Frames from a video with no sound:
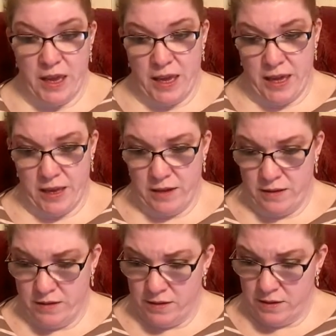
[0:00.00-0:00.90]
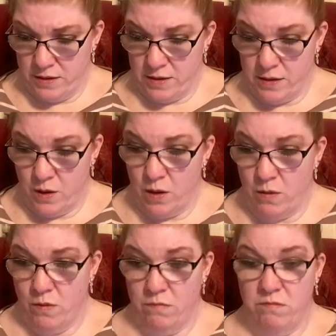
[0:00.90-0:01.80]
And,
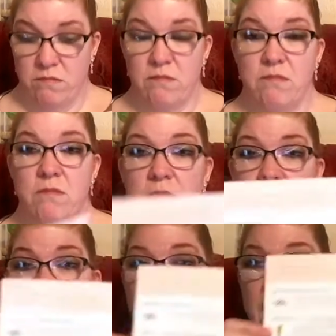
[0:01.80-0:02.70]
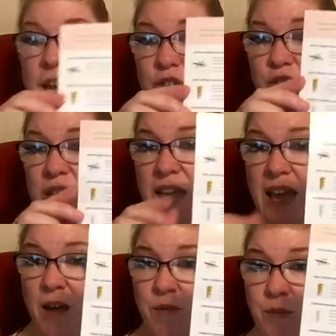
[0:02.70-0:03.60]
oh, they actually
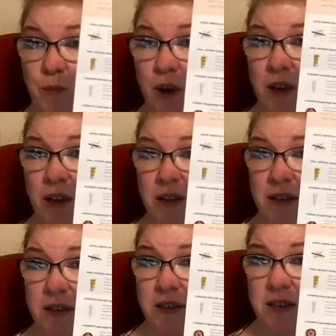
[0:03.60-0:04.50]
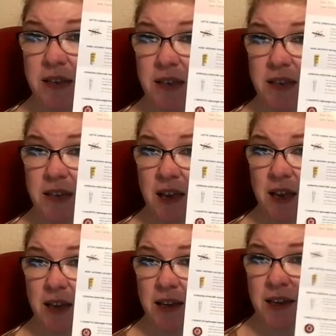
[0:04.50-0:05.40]
have the products
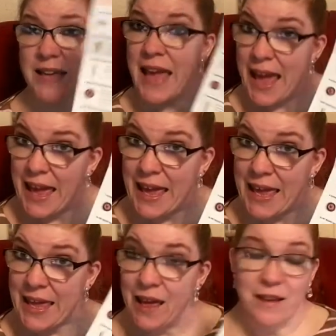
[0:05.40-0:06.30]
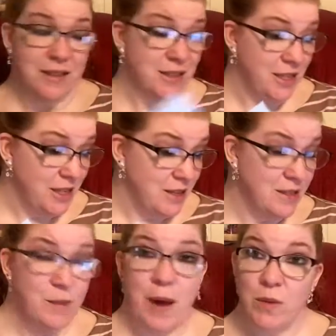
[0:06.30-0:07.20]
inside. Yay!
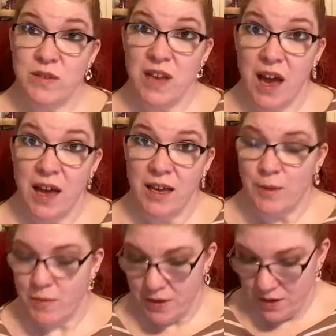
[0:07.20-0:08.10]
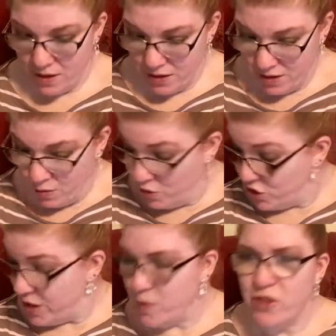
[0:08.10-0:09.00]
It's about time. Wish
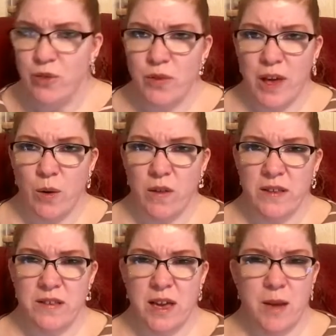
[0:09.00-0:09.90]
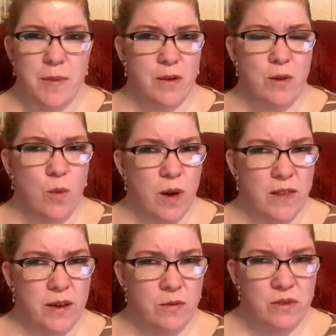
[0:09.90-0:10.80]
they would do that all the time. I don't know why
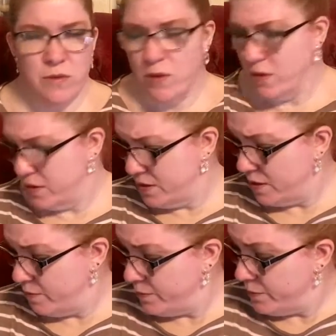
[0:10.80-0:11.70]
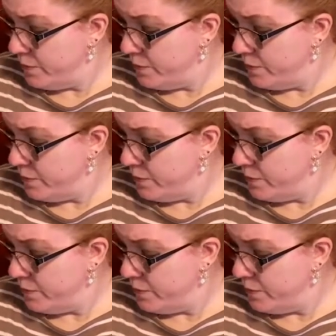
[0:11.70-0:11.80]
they don't do it all the time.